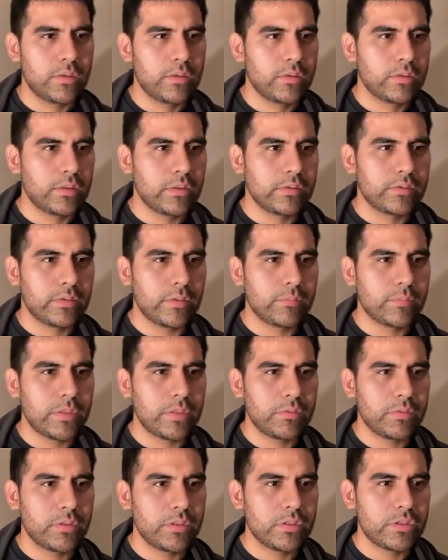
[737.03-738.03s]
Because I'm
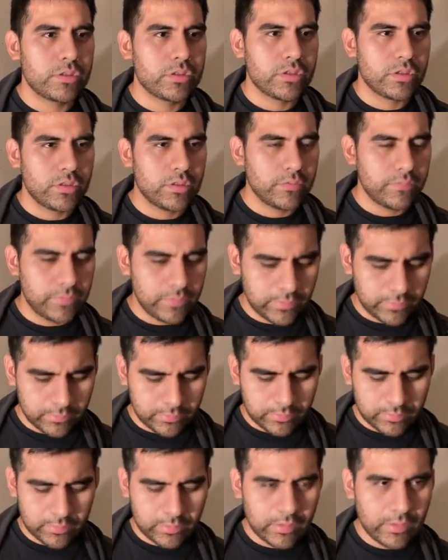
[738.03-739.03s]
not really sure if
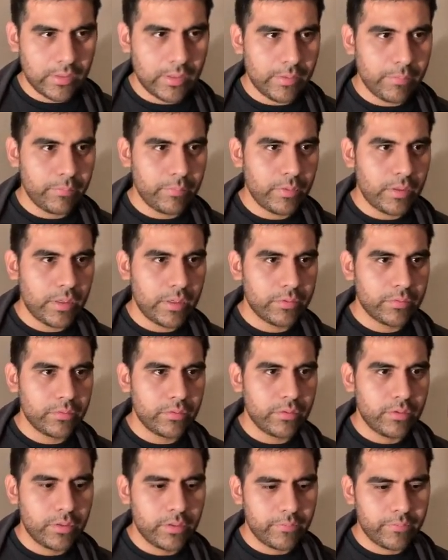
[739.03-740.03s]
this. I don't
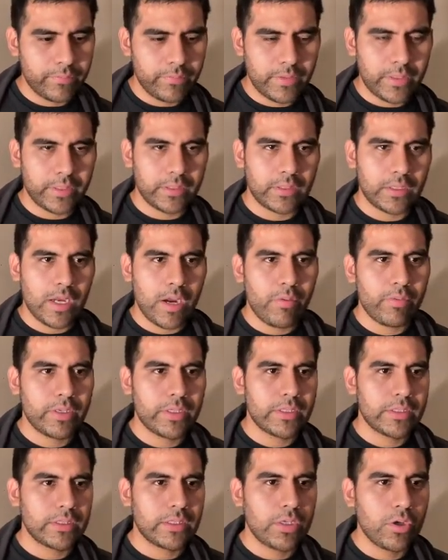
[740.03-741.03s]
know if like how I'm
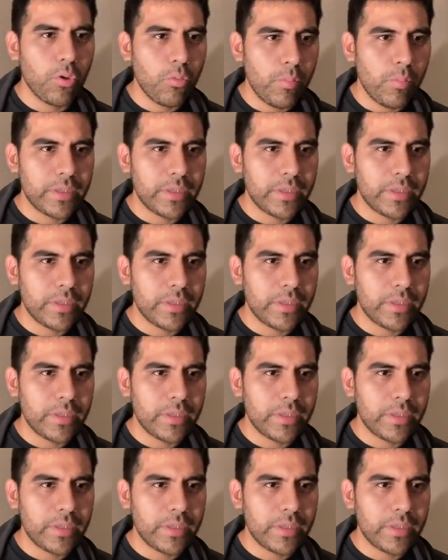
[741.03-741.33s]
gonna kill my